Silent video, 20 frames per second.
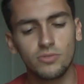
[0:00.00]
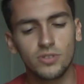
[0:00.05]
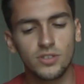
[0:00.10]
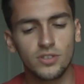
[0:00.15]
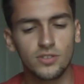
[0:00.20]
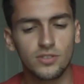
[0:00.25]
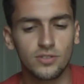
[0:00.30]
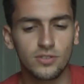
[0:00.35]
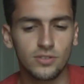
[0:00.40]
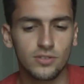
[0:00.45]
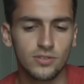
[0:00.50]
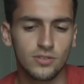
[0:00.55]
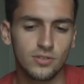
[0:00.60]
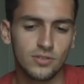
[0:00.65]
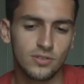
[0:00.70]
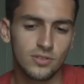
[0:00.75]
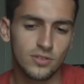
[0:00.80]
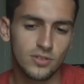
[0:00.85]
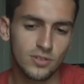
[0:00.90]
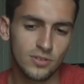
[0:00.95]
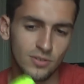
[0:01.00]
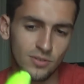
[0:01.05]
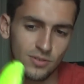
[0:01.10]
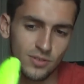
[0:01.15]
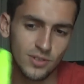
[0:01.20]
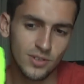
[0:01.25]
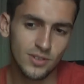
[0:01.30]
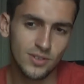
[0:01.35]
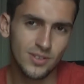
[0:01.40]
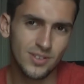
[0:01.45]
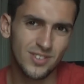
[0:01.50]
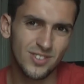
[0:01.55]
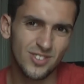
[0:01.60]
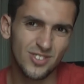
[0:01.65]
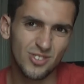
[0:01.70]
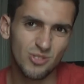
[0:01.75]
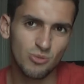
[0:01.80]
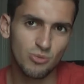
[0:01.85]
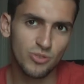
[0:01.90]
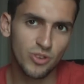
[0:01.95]

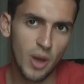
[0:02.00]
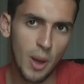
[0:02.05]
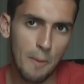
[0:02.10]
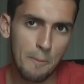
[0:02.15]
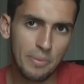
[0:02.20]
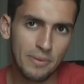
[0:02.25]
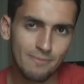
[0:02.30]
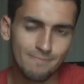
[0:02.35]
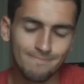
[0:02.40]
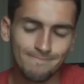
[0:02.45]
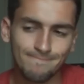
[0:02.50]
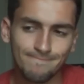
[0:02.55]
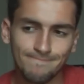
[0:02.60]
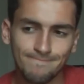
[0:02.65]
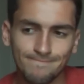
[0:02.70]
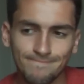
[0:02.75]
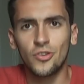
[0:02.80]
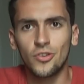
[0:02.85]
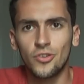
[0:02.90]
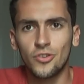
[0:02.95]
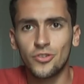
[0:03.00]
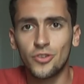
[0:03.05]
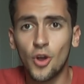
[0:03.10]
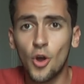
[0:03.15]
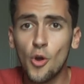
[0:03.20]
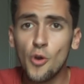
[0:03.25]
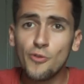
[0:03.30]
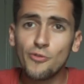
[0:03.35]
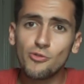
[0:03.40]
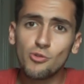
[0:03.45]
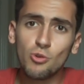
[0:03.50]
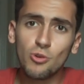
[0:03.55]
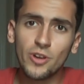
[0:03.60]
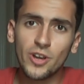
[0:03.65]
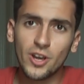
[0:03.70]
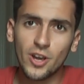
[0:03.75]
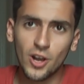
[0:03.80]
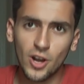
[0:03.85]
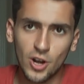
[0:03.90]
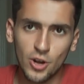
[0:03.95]
it's shoes up. So overall,
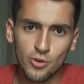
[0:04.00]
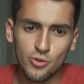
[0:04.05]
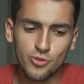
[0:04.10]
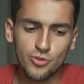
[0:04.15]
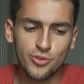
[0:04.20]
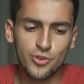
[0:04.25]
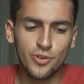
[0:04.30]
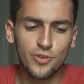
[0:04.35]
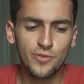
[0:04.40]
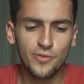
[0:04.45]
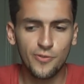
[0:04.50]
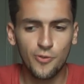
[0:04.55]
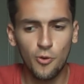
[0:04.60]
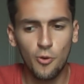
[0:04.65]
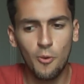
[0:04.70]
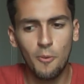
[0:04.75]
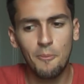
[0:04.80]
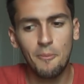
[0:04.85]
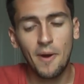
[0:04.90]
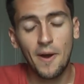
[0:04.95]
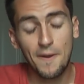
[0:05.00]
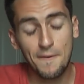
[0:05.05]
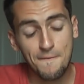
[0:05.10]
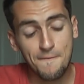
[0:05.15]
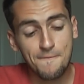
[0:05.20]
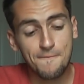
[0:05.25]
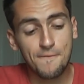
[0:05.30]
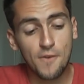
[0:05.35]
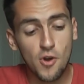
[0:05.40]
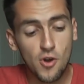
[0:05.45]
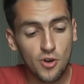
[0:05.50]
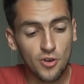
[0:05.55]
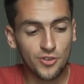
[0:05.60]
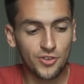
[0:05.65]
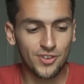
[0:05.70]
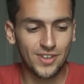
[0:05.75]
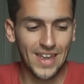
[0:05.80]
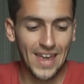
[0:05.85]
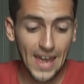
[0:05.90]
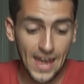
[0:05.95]
in conclusion, for my
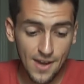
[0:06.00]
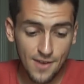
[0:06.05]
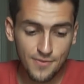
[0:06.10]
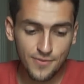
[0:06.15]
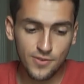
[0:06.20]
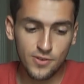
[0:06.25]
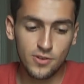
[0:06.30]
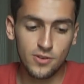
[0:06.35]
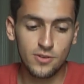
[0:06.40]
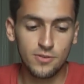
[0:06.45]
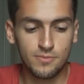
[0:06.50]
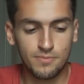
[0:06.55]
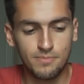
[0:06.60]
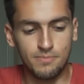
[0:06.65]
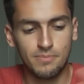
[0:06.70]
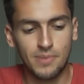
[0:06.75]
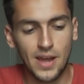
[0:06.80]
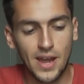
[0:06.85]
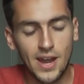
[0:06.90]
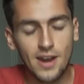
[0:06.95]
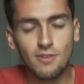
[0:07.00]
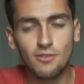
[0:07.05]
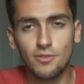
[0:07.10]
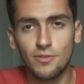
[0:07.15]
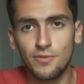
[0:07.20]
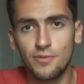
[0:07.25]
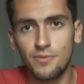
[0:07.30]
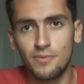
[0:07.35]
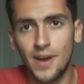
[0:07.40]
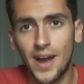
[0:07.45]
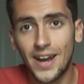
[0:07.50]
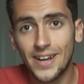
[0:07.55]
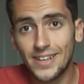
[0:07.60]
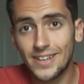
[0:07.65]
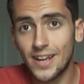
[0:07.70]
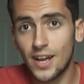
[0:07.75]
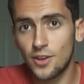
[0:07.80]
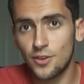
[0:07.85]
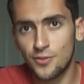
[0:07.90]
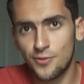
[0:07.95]
first ever pair of
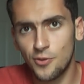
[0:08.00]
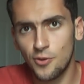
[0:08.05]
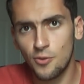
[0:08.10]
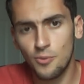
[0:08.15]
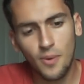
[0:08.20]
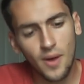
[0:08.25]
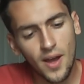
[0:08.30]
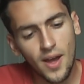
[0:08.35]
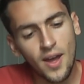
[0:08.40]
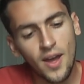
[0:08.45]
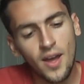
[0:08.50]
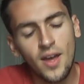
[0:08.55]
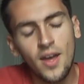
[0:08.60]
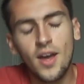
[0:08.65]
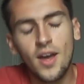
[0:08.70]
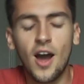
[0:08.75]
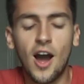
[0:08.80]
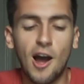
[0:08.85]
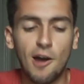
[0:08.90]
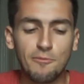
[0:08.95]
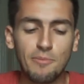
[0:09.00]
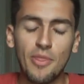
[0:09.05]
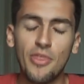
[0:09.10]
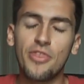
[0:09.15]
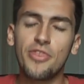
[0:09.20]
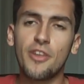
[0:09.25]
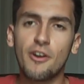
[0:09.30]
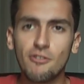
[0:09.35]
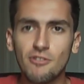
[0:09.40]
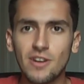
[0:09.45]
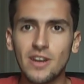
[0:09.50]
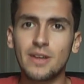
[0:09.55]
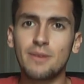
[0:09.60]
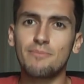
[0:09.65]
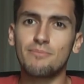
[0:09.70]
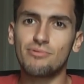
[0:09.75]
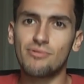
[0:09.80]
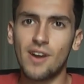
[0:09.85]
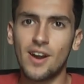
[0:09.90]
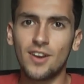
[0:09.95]
Adidas footwear, I've been thoroughly
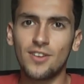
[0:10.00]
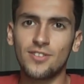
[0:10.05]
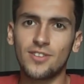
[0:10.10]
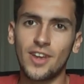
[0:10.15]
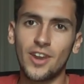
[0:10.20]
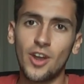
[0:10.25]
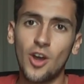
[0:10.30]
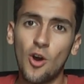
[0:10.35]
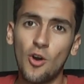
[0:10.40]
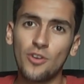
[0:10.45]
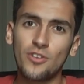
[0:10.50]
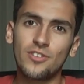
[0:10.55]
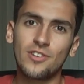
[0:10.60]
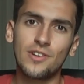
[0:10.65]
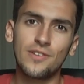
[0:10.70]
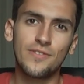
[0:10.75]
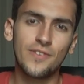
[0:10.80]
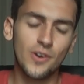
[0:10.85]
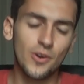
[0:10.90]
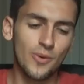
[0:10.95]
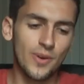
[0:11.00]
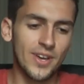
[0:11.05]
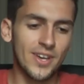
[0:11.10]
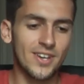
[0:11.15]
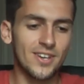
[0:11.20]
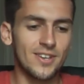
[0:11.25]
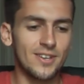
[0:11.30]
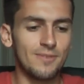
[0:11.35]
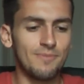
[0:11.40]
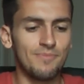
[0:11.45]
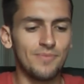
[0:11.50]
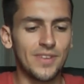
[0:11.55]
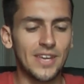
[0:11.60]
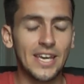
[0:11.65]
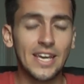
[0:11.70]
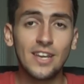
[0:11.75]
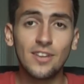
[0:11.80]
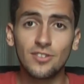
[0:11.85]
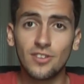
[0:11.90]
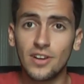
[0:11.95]
impressed, and I honestly feel it can
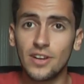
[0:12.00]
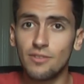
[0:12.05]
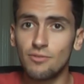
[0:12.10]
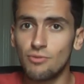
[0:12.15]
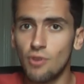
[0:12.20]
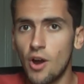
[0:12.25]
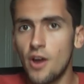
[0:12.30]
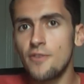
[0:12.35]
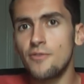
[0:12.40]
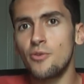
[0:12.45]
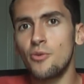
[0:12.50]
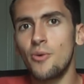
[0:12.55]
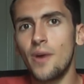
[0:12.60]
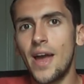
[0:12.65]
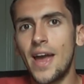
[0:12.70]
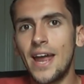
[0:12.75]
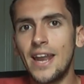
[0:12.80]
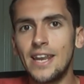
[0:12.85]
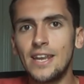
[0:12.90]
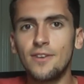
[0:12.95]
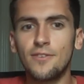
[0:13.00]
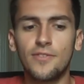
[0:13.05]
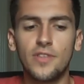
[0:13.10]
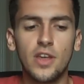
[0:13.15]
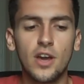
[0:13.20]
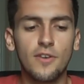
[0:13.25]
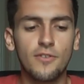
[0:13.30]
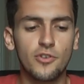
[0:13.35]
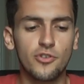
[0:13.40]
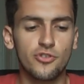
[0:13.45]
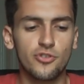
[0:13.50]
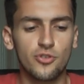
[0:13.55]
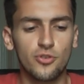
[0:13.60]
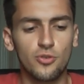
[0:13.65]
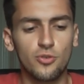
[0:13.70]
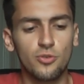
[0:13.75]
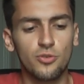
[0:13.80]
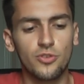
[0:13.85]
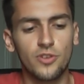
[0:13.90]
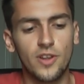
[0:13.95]
easily rival any of the other
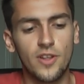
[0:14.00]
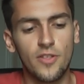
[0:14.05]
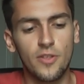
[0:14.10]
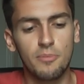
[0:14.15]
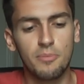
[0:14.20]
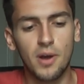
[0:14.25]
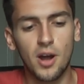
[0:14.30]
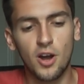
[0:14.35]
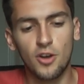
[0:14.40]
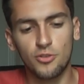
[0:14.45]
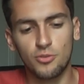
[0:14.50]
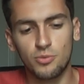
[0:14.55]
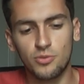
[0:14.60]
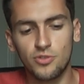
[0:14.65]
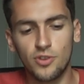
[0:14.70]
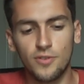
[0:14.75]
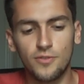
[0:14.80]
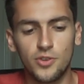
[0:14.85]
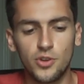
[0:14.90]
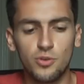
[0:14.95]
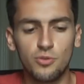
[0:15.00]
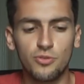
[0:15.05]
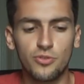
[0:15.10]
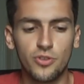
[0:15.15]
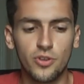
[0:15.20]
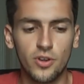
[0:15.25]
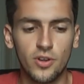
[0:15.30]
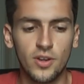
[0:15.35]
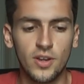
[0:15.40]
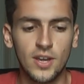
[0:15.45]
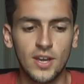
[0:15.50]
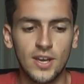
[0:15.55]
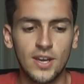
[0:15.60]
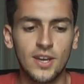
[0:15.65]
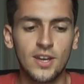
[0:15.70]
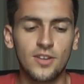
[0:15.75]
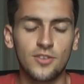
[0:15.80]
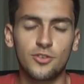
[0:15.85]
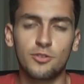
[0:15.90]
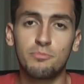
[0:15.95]
shoes in the past which I've used that
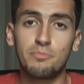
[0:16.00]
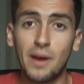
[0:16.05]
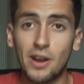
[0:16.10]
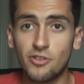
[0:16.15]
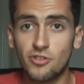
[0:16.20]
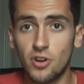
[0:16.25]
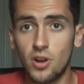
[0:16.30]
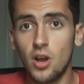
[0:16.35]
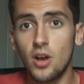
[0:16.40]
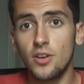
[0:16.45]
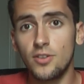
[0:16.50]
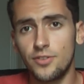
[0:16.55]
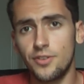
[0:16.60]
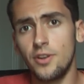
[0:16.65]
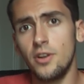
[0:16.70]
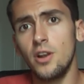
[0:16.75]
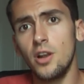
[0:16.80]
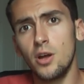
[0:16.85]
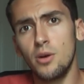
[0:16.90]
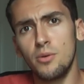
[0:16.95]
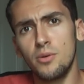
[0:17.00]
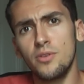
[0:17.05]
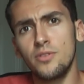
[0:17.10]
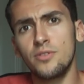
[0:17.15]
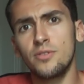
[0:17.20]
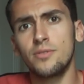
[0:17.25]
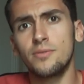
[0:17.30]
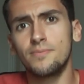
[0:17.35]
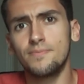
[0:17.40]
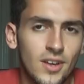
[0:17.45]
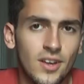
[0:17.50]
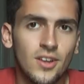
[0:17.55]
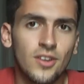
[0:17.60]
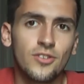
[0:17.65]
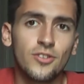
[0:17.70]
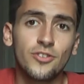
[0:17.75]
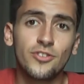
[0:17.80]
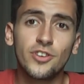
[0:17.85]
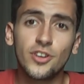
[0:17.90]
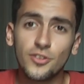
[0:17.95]
specialise in lowers.
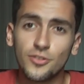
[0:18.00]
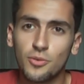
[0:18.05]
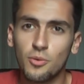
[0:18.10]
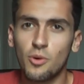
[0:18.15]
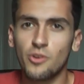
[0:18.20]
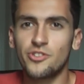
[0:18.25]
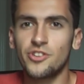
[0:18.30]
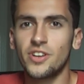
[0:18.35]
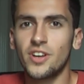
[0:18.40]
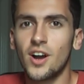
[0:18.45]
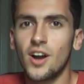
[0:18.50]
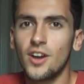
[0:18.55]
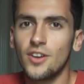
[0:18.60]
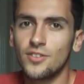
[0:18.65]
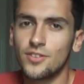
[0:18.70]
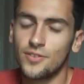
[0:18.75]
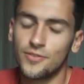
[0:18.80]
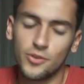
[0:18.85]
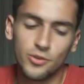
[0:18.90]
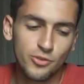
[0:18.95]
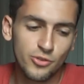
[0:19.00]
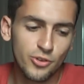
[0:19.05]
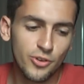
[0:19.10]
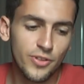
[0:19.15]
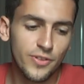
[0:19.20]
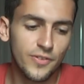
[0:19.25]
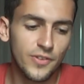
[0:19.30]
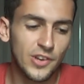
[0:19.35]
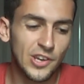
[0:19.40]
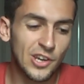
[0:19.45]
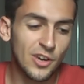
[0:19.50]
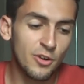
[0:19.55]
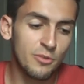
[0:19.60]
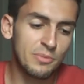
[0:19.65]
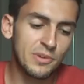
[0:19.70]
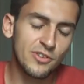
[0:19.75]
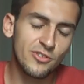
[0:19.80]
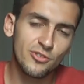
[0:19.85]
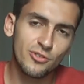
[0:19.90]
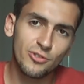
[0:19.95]
So cheers for watching guys. If you enjoyed the video,
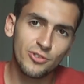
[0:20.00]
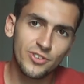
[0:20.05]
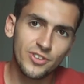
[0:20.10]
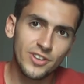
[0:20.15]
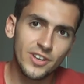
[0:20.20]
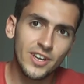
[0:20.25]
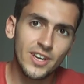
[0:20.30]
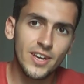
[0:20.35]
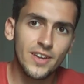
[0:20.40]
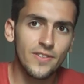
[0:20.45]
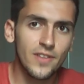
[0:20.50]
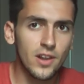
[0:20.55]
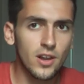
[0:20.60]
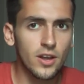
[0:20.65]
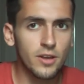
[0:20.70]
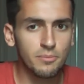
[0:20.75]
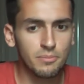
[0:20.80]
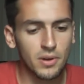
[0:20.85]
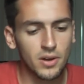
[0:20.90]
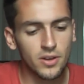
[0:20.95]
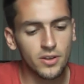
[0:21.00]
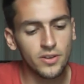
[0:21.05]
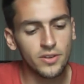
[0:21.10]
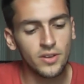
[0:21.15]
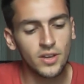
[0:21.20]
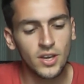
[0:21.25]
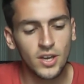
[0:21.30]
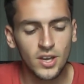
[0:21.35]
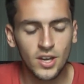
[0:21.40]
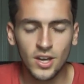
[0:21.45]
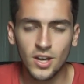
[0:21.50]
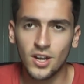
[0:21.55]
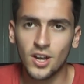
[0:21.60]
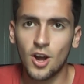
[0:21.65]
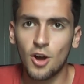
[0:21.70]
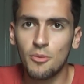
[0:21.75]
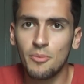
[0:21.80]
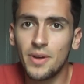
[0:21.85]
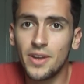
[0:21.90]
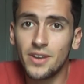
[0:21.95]
be sure to hit the like button,
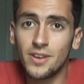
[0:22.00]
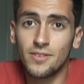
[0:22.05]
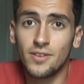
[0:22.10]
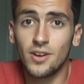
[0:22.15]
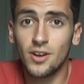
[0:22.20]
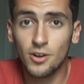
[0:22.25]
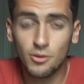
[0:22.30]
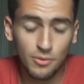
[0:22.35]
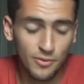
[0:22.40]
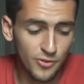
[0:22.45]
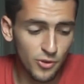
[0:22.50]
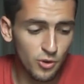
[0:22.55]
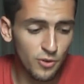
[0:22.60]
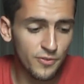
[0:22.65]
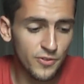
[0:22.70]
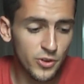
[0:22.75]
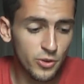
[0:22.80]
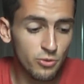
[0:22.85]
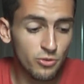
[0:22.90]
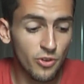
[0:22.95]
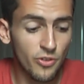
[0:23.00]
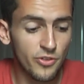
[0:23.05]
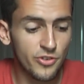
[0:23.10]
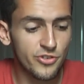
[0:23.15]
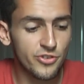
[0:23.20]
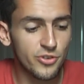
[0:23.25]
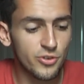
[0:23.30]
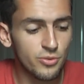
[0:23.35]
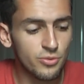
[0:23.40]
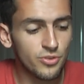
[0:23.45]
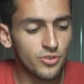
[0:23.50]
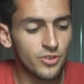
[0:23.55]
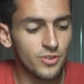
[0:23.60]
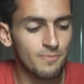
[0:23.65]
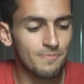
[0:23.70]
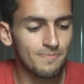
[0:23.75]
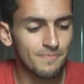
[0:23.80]
comment with your views on the shoes.